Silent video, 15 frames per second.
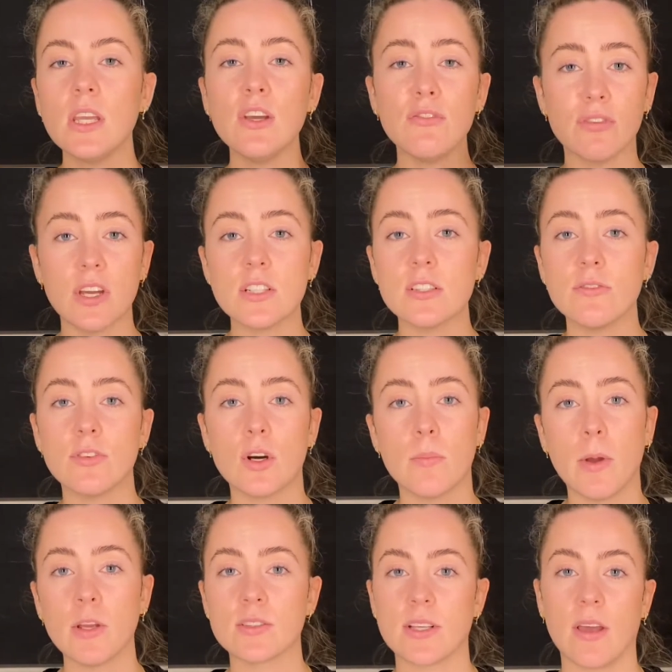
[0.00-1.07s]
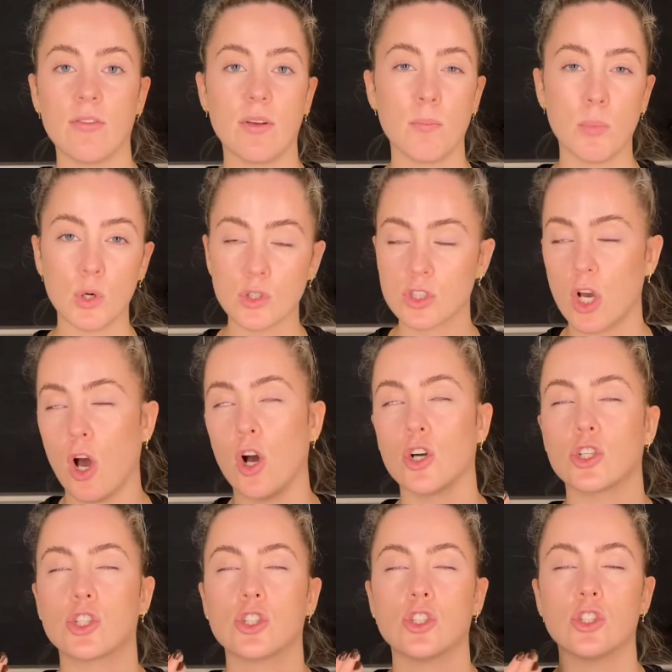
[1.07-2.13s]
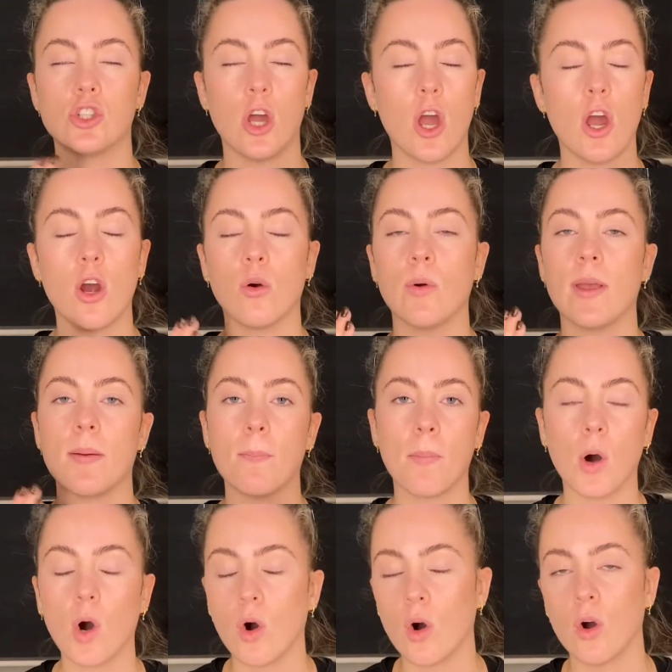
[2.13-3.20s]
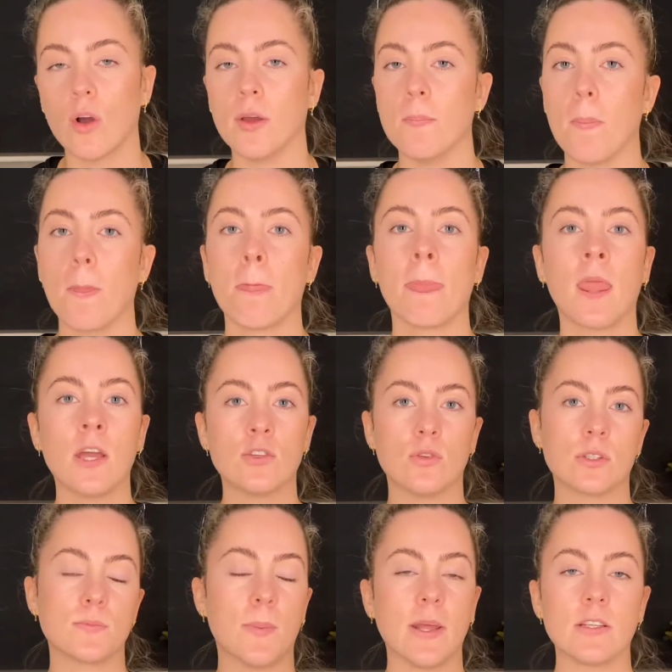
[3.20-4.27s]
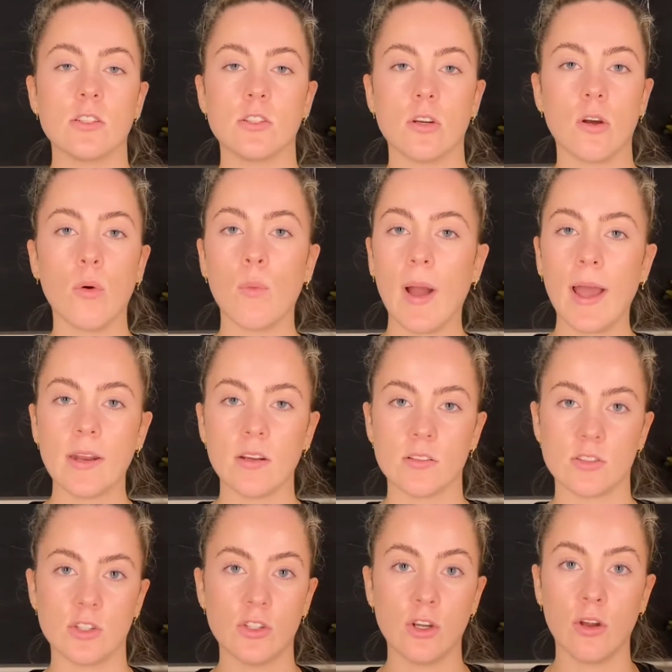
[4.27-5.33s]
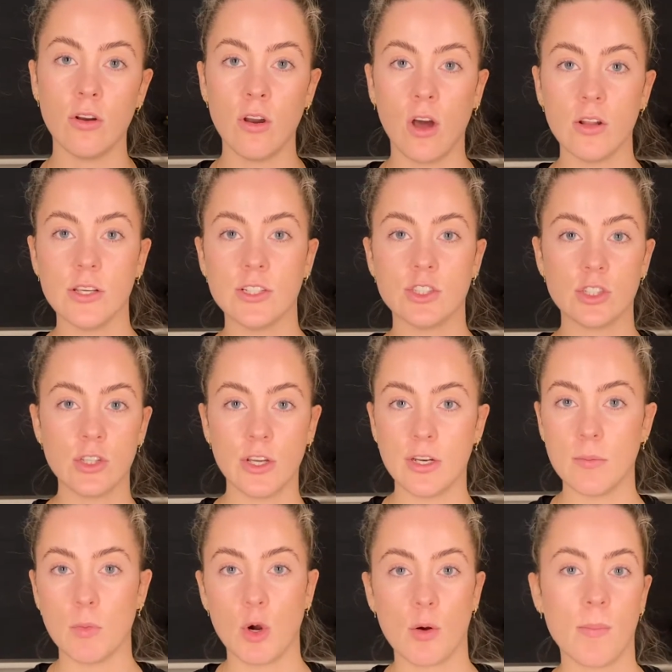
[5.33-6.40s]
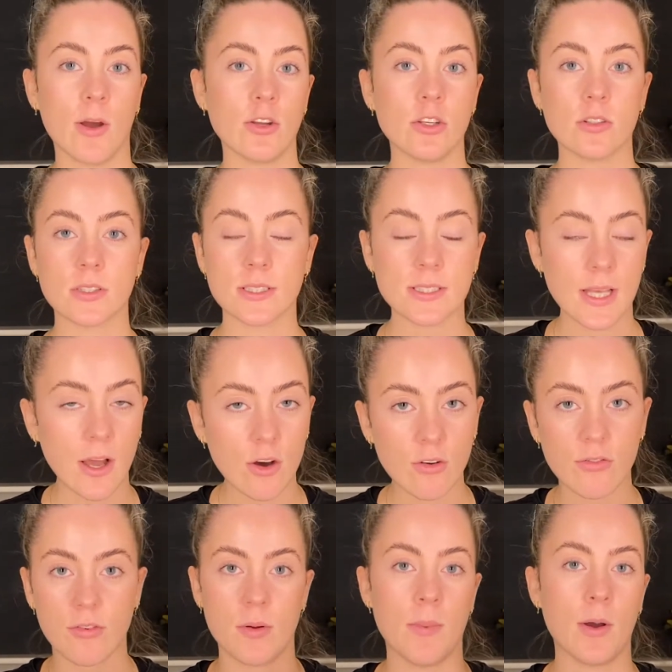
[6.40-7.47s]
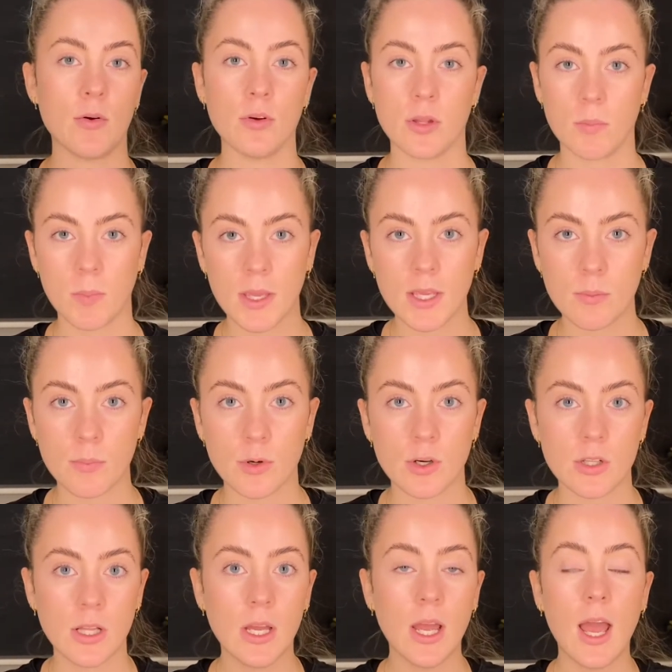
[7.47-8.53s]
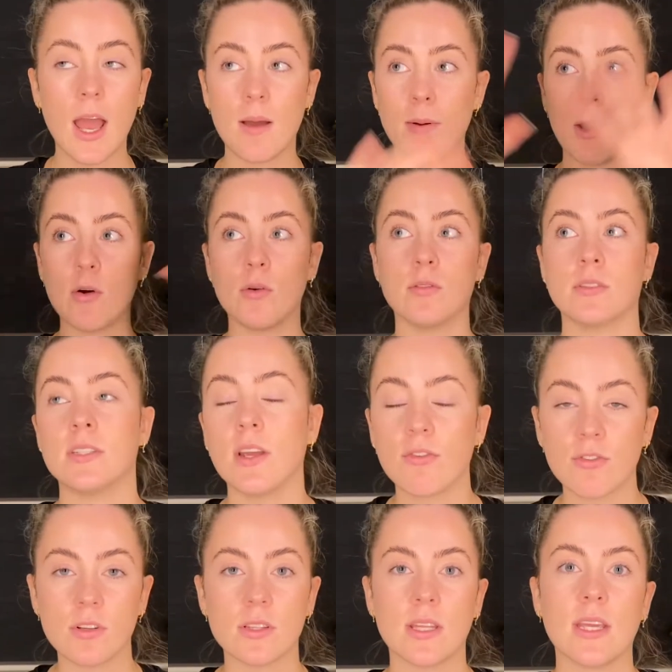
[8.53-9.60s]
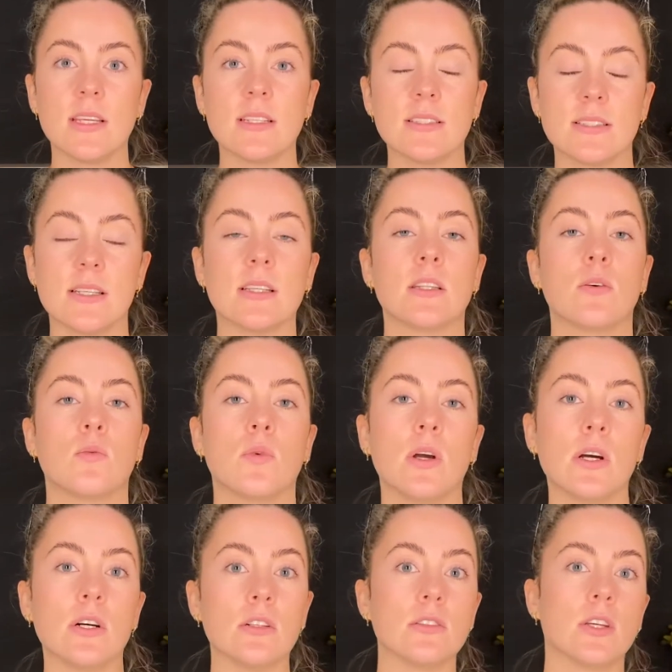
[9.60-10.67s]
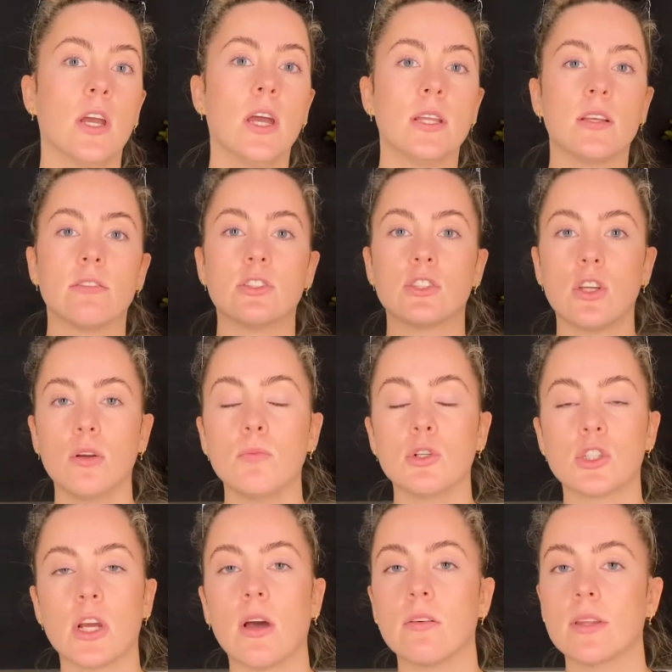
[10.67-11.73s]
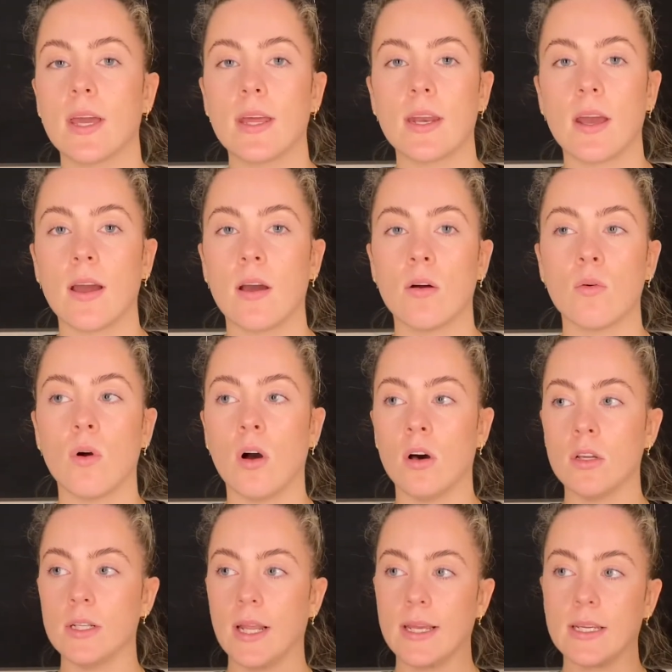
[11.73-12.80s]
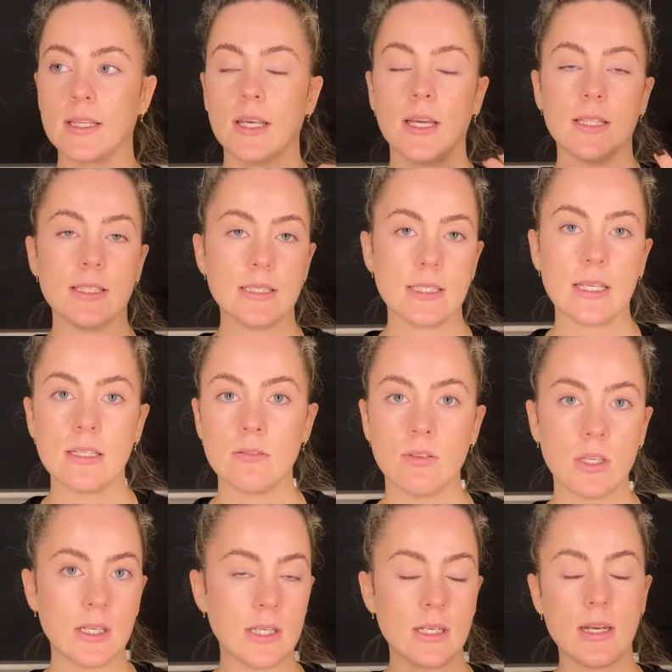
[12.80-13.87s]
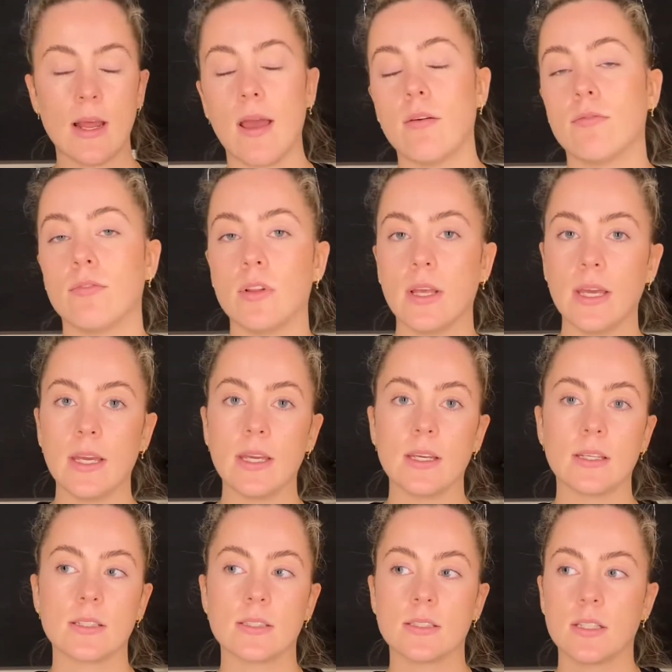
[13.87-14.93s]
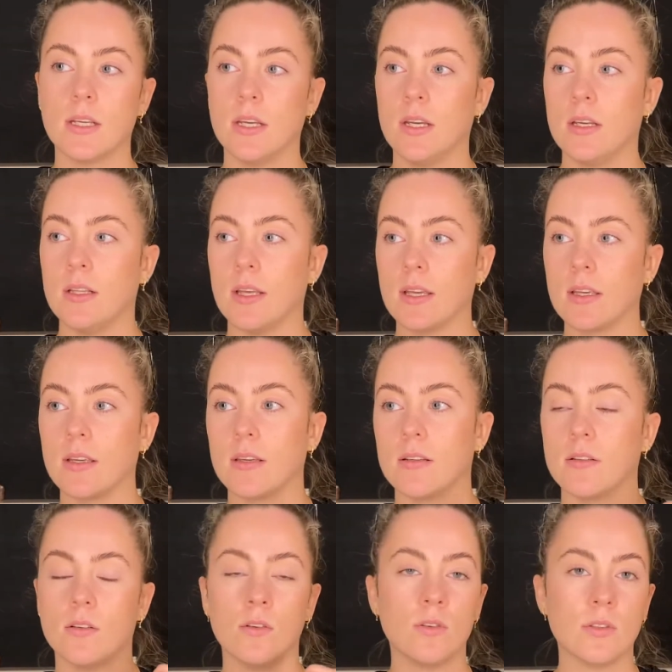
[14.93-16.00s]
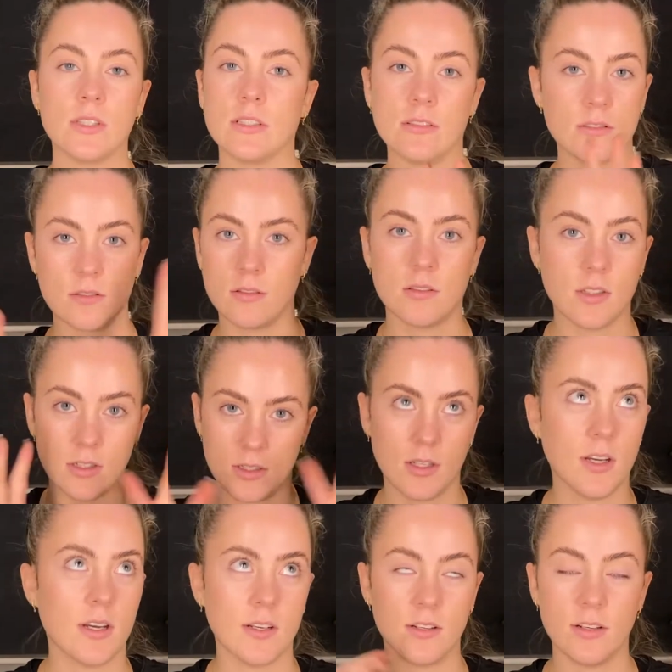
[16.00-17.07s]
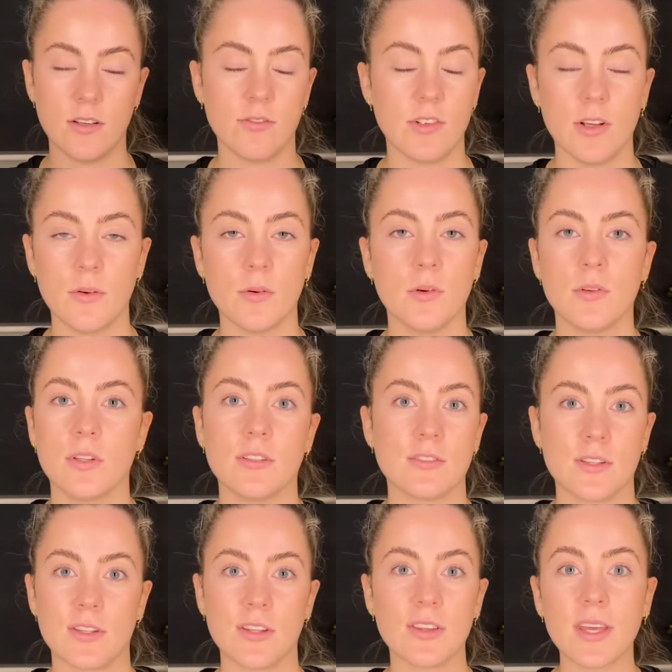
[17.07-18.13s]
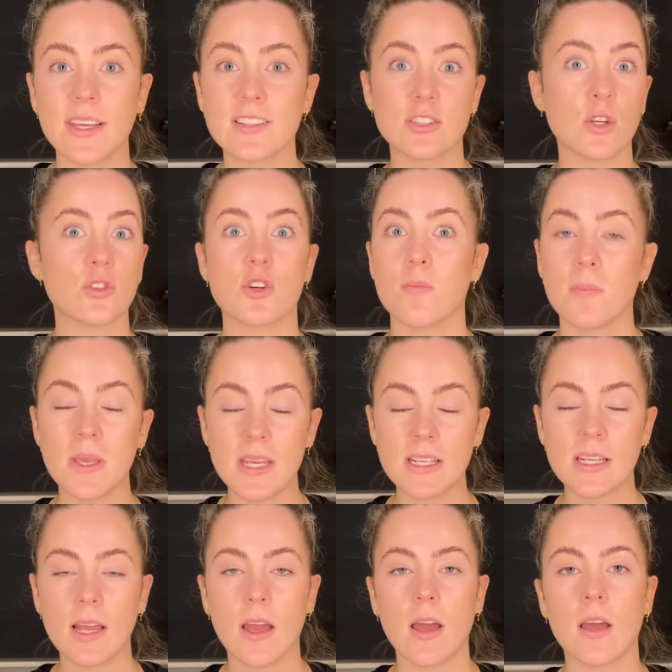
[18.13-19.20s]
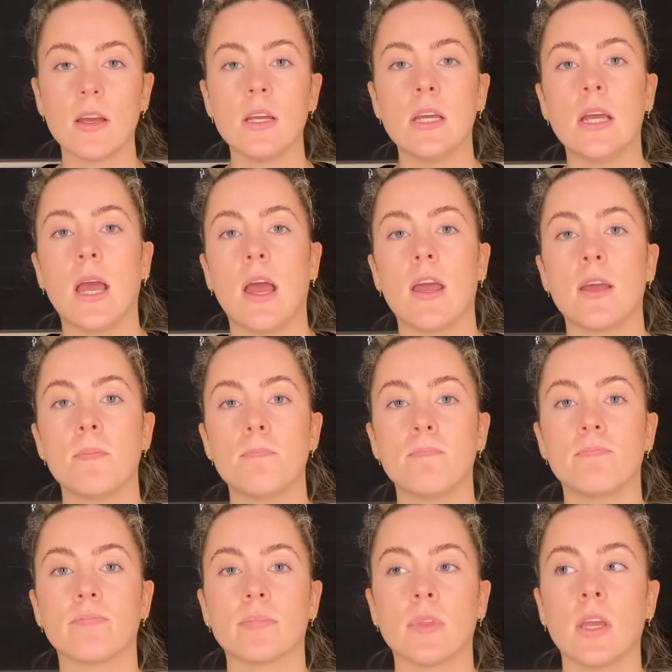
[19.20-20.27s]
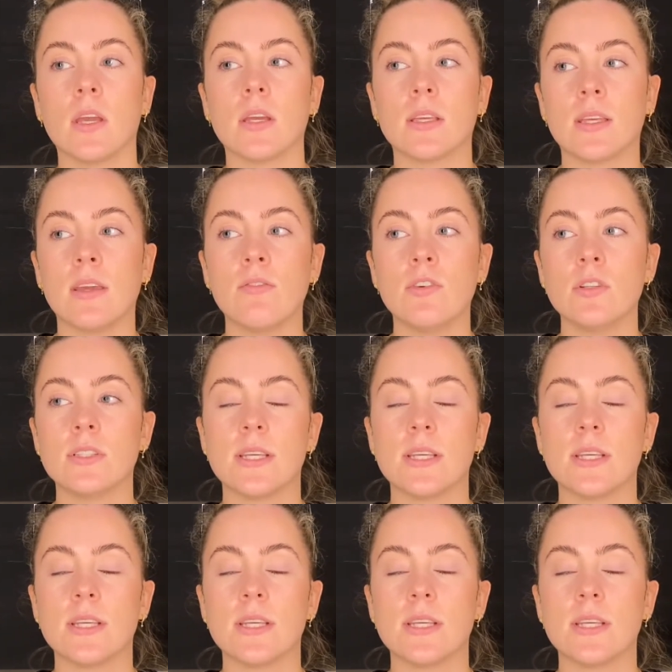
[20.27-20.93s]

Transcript: First and foremost, I think books are so important to expanding your awareness and your knowledge, learning more about yourself, about other people, about different things in the world. There is so much out there now on like the TV, Netflix, like all these other, all these other things, social media, that give us